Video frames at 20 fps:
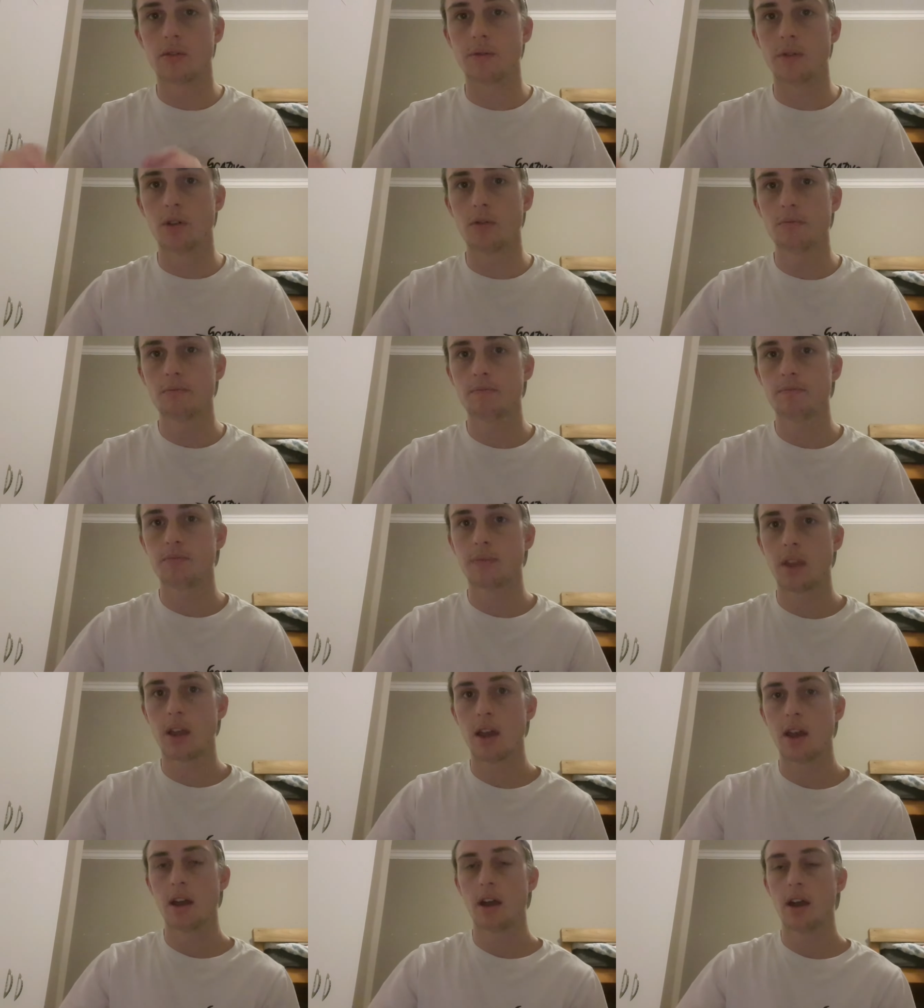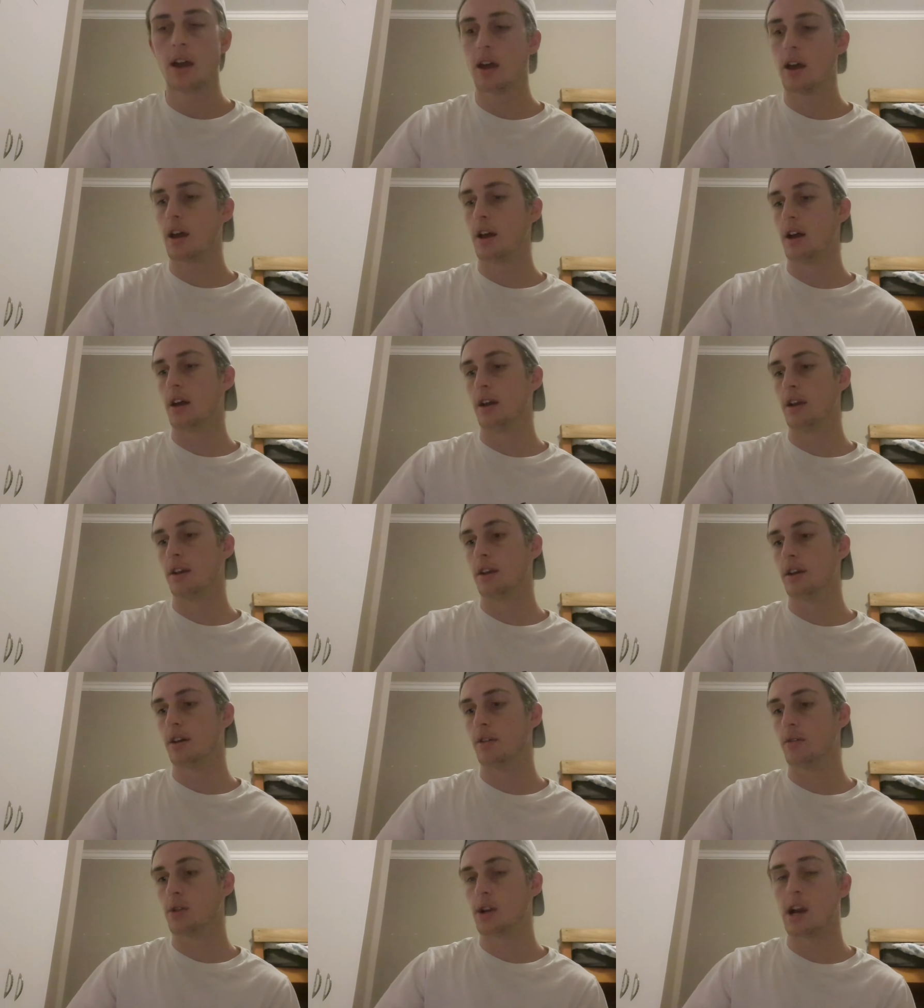foam and
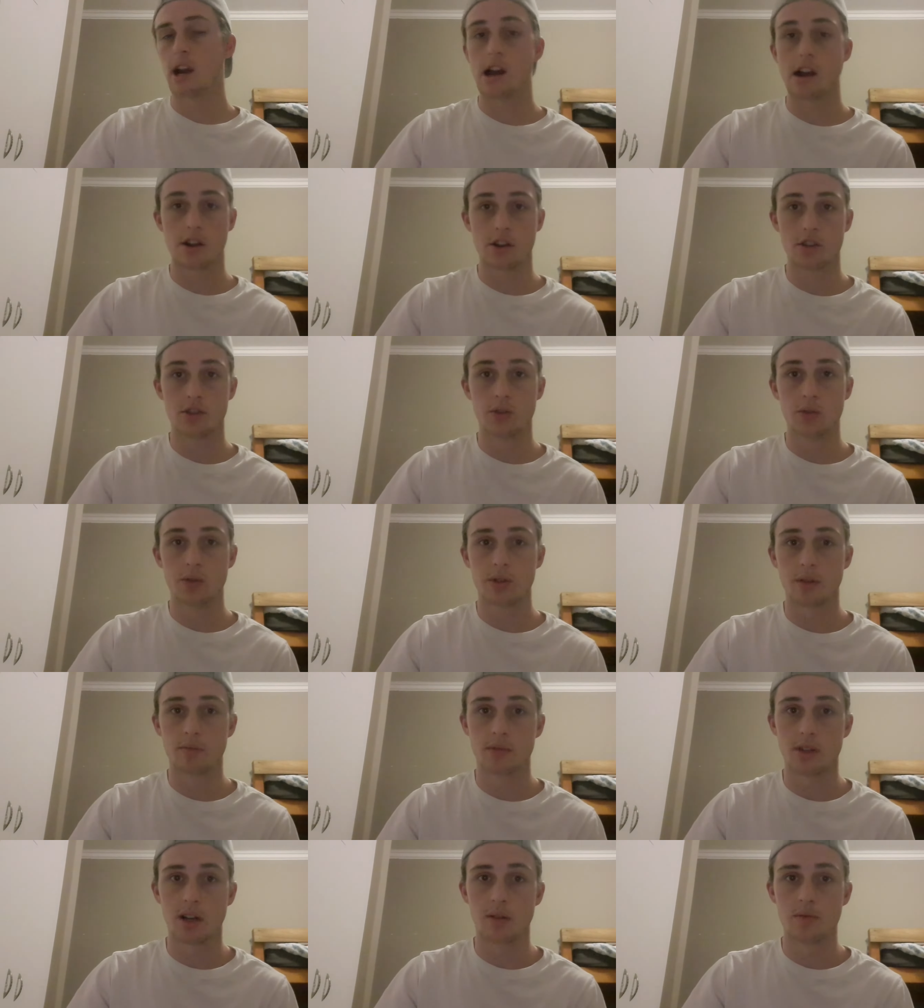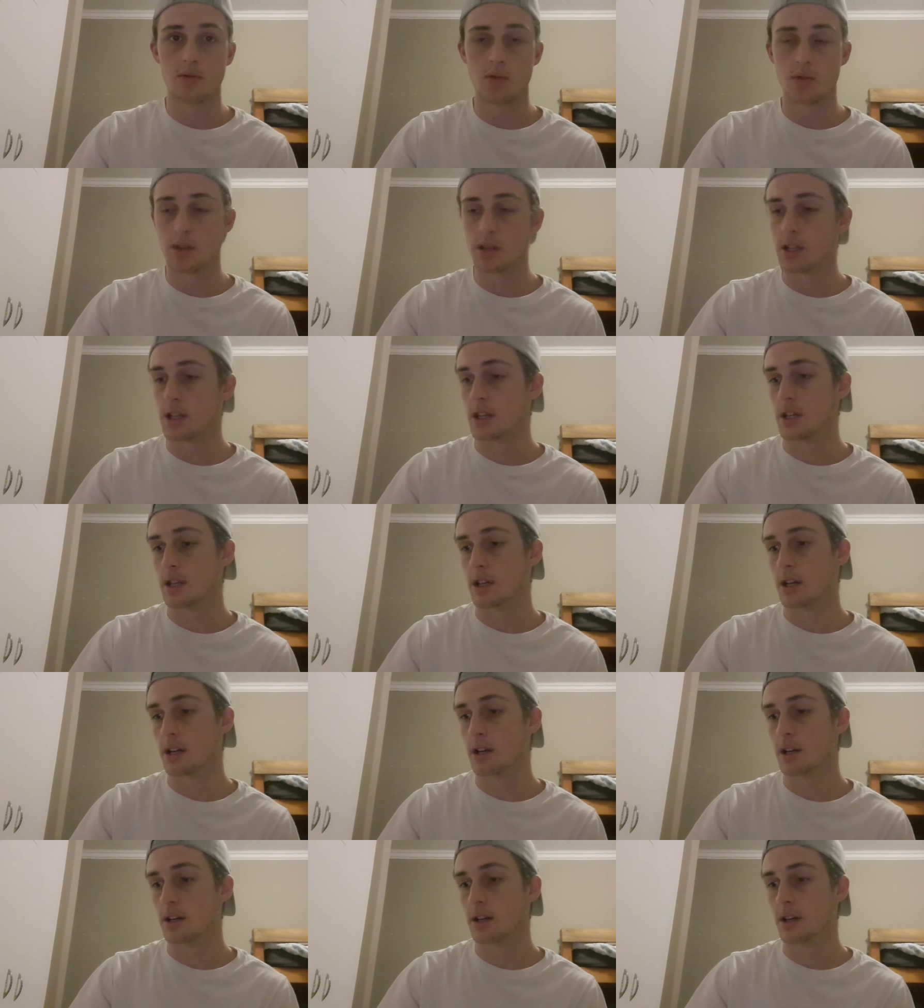uh, what I like to do sometimes with
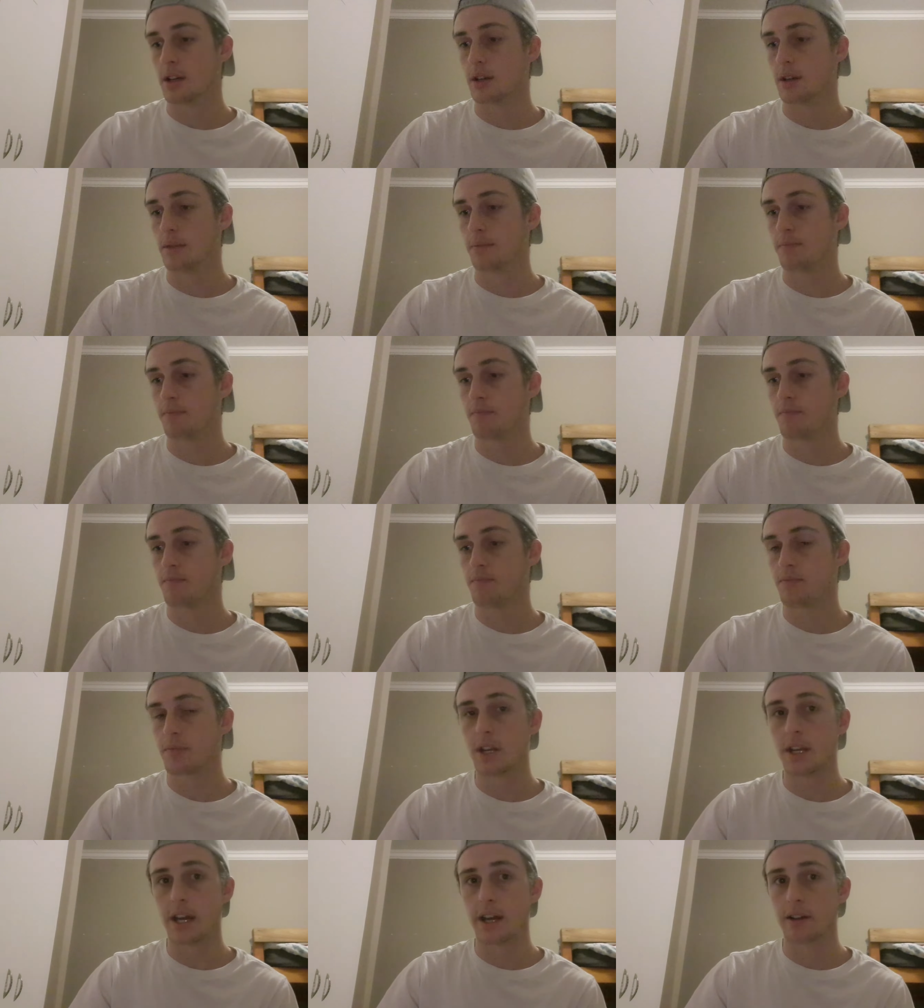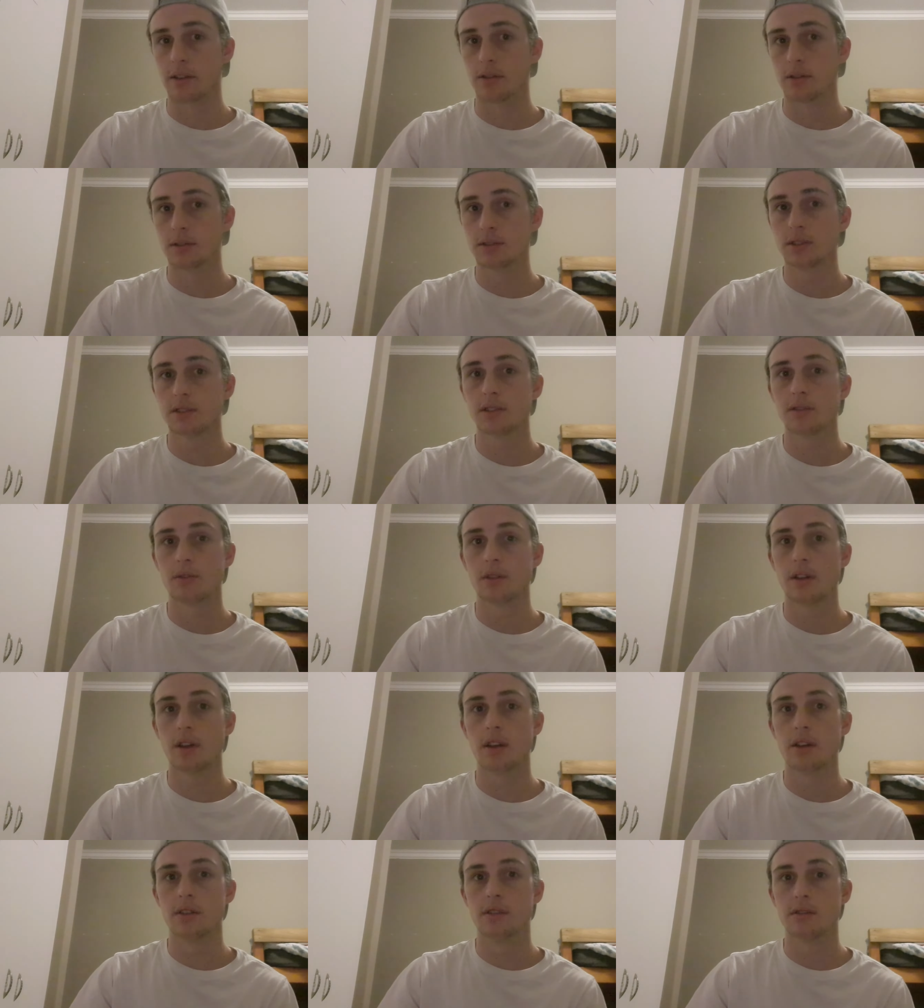the uh, dangles
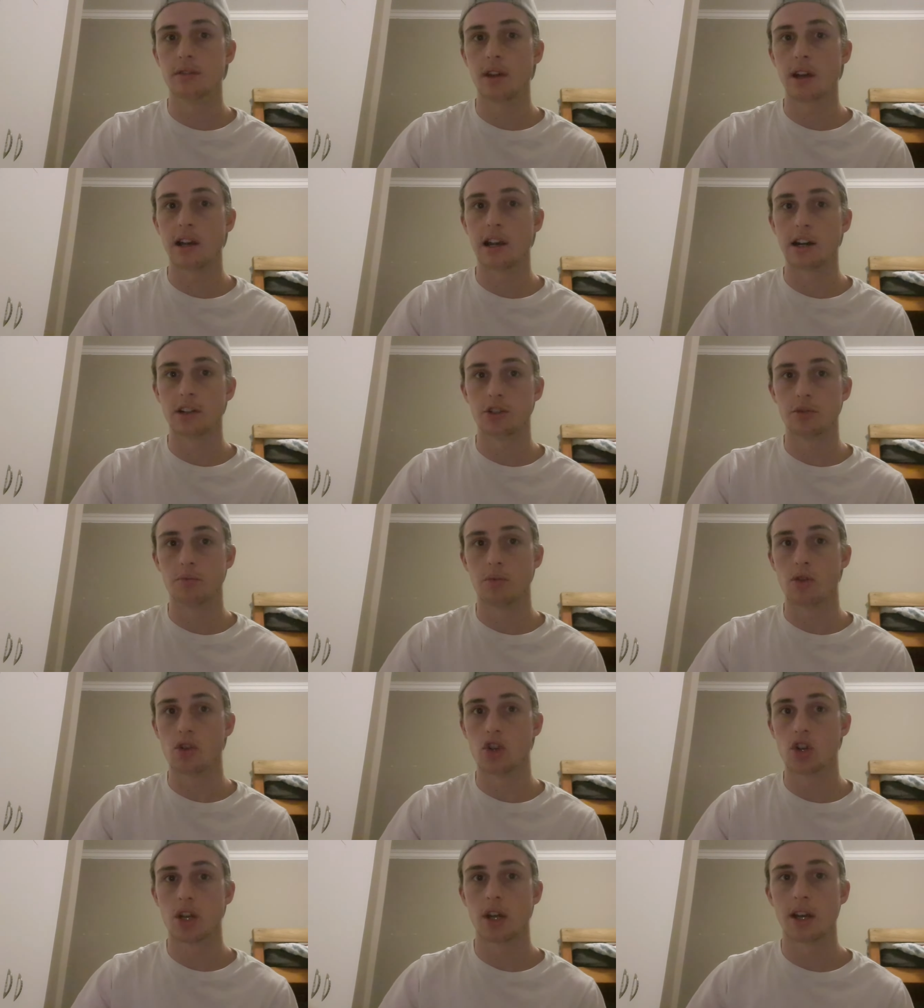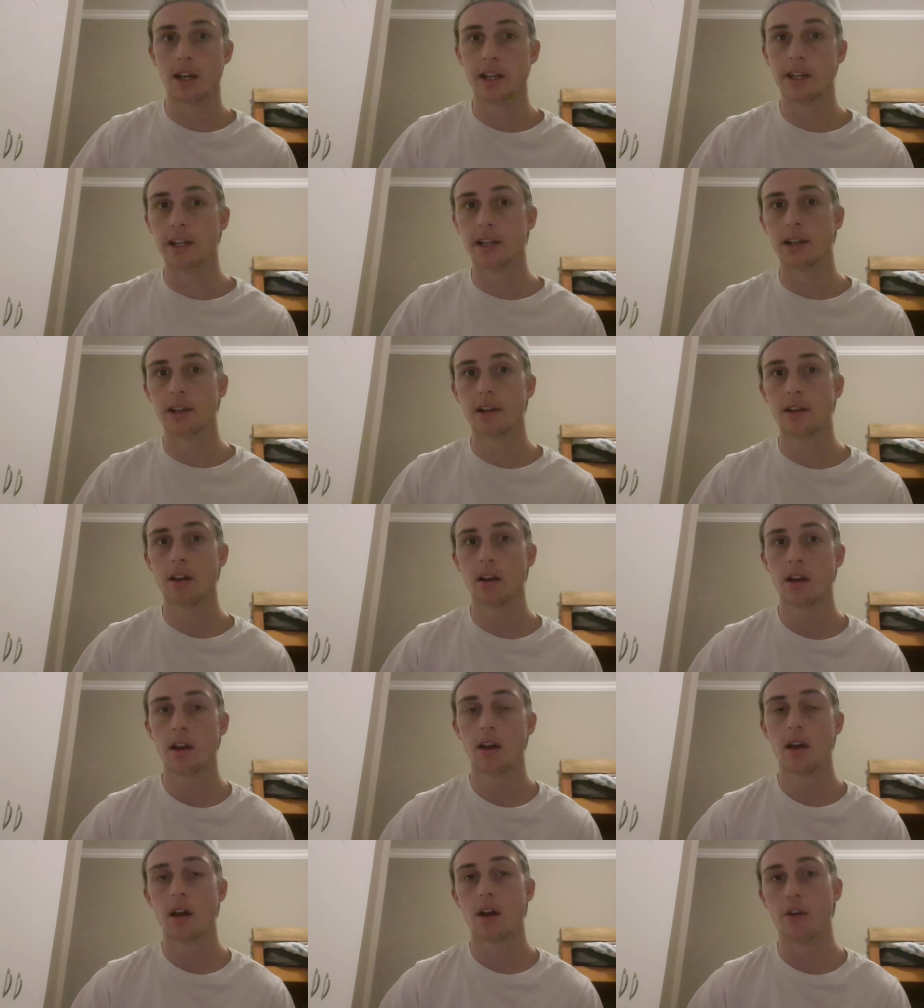is I like to push a
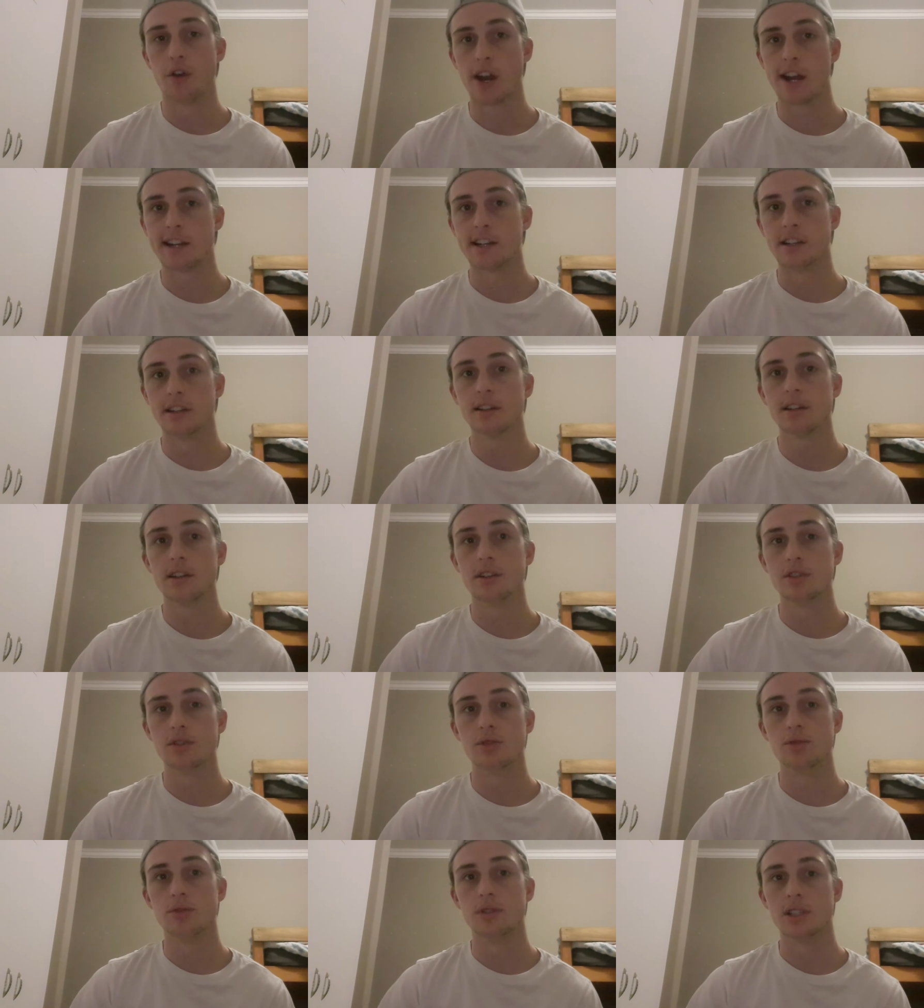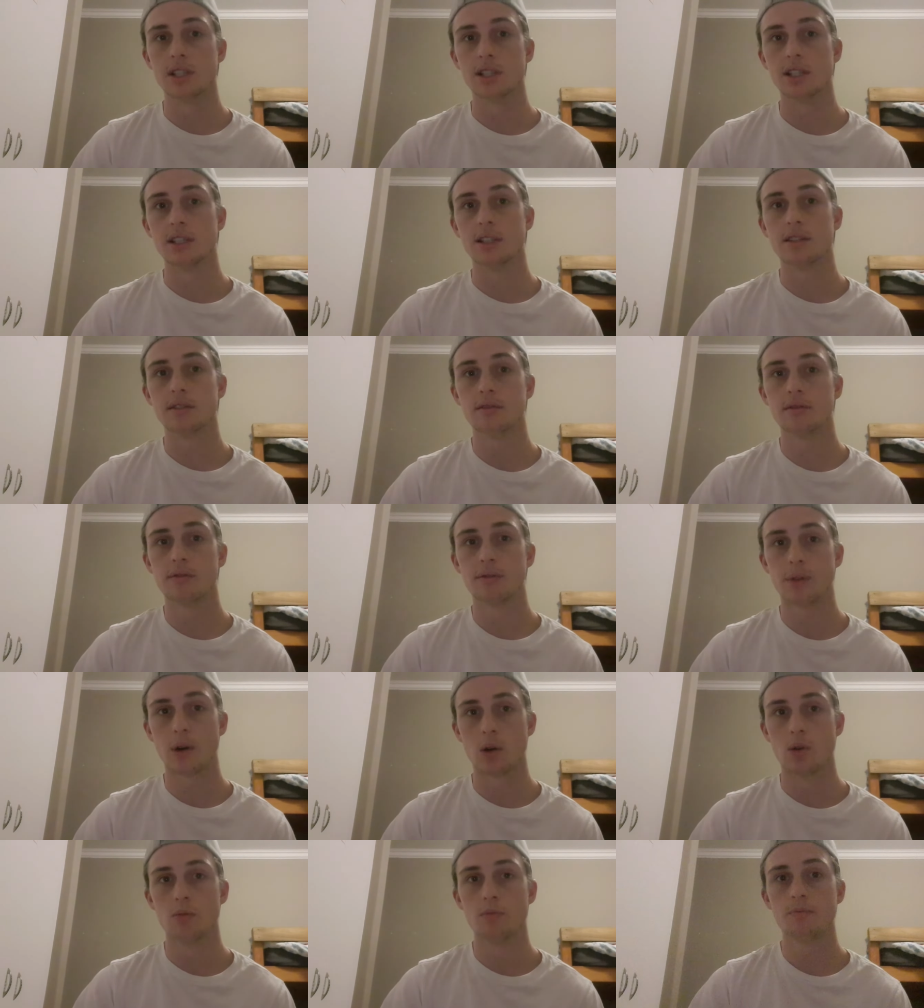rattler into the
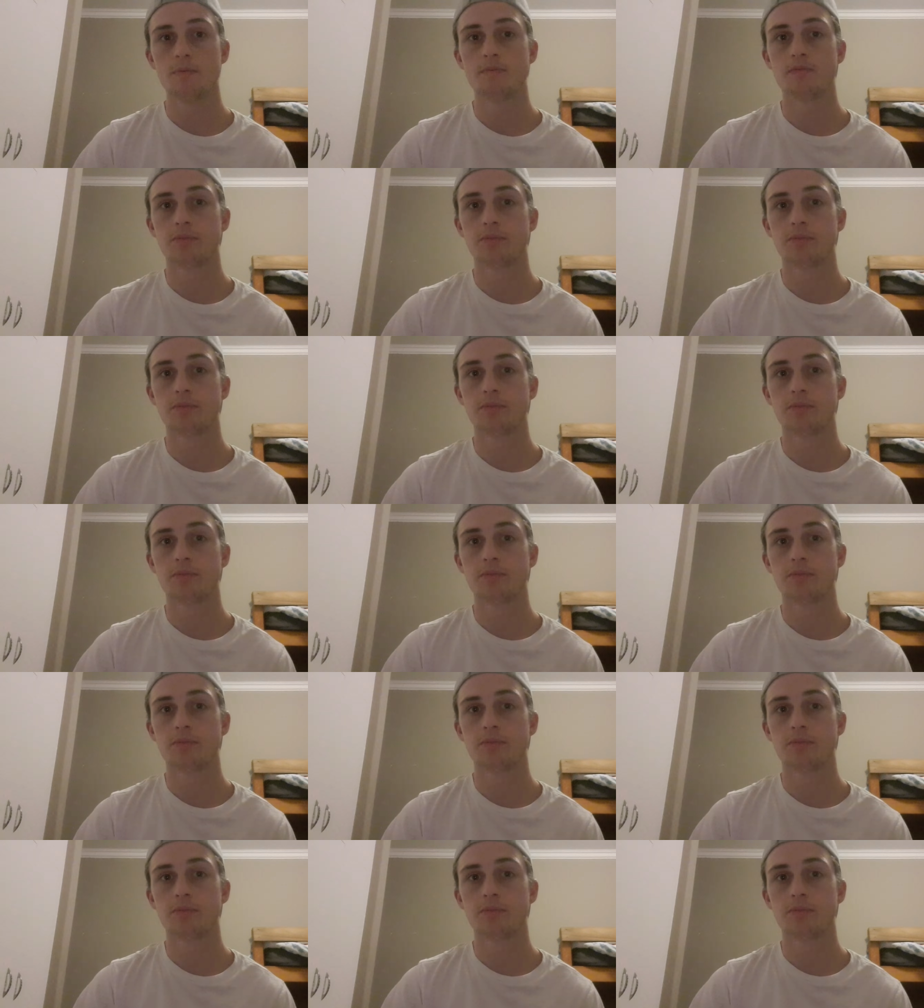foam